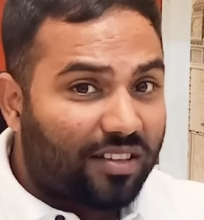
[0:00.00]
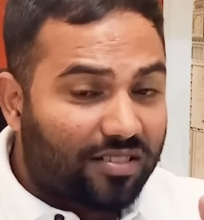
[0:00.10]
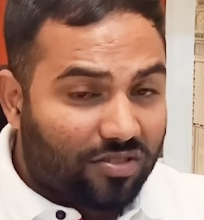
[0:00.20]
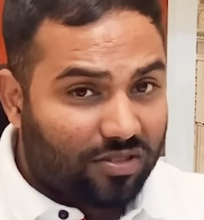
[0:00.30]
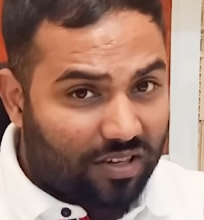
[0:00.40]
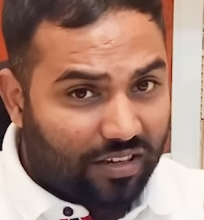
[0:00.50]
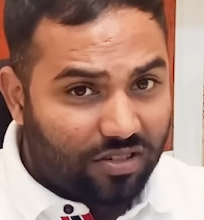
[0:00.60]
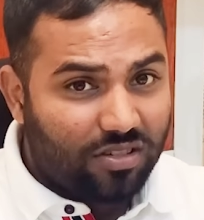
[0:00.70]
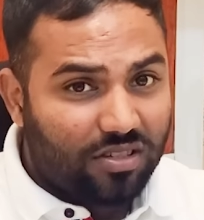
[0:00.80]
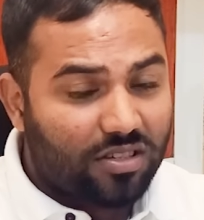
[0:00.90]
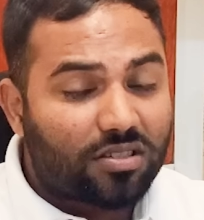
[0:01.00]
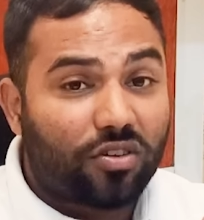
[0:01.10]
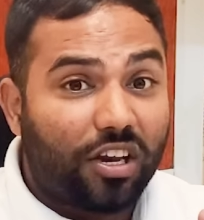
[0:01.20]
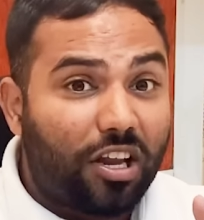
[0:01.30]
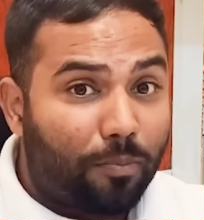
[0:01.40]
this section, this is
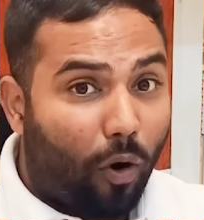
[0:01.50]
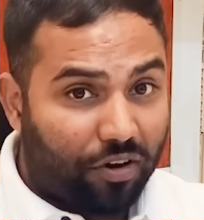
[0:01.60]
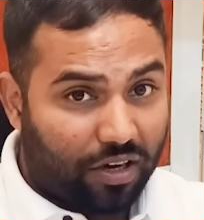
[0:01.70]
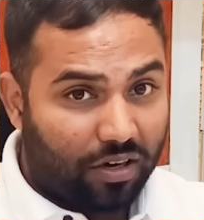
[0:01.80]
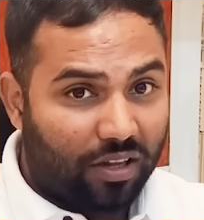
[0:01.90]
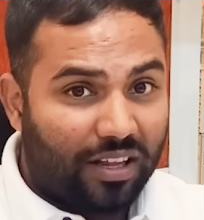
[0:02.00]
really important.